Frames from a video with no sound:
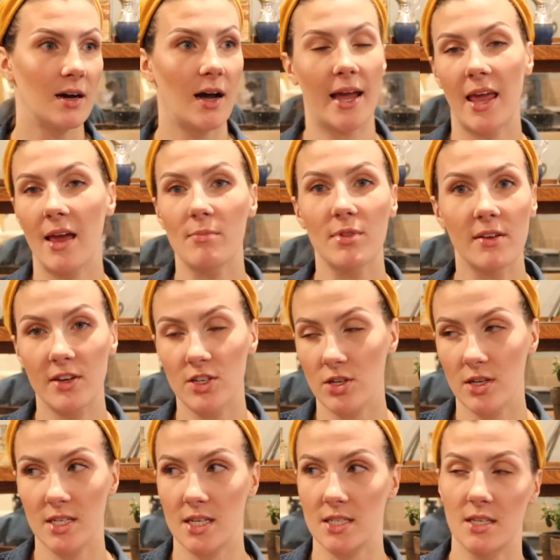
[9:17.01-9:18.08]
I can't believe I
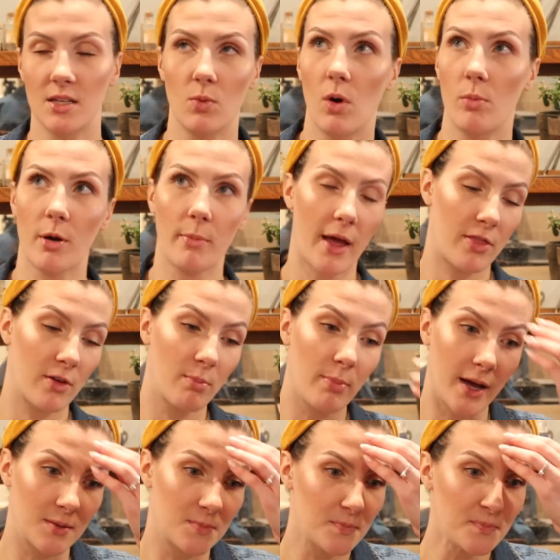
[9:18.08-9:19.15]
took a test in the Walmart bathroom, but